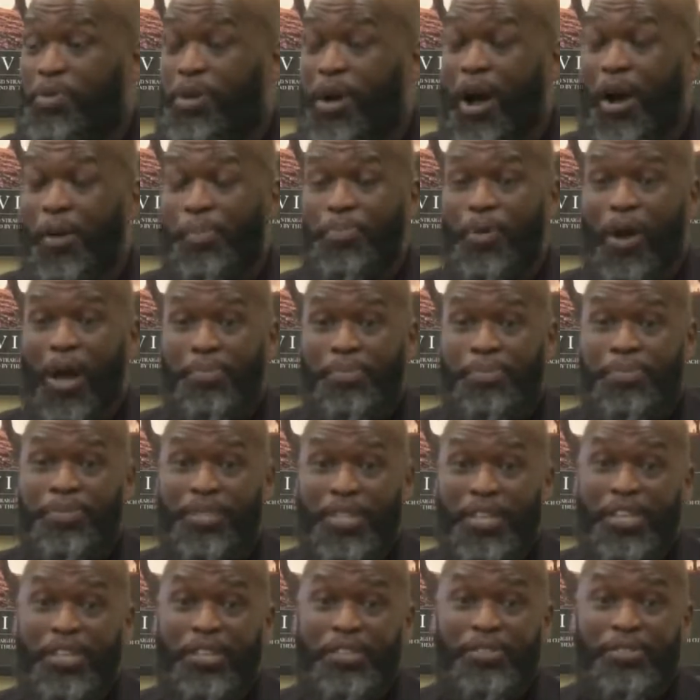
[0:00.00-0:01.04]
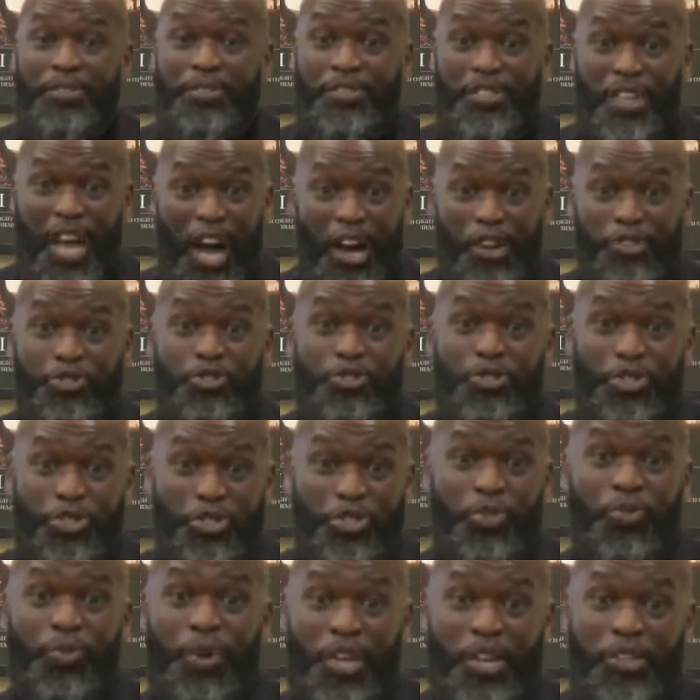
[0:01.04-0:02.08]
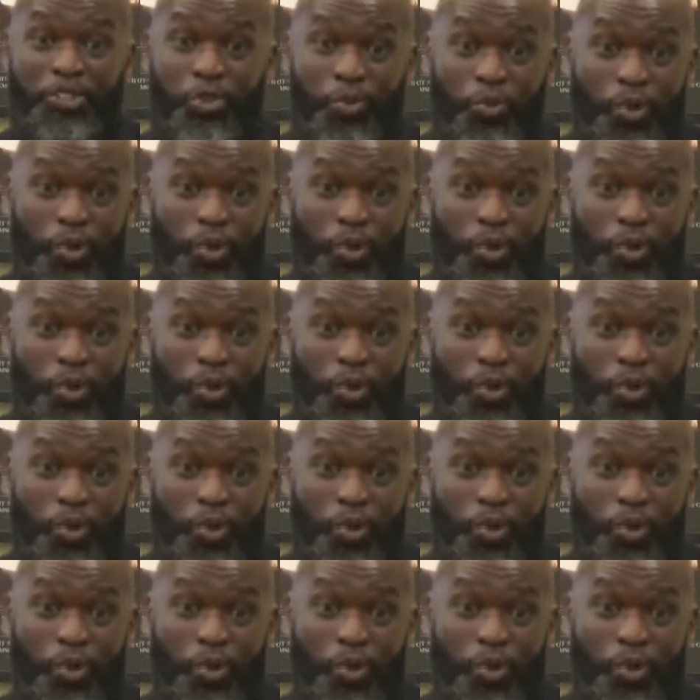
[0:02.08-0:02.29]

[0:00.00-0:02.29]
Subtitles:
our problems in non-traditional ways,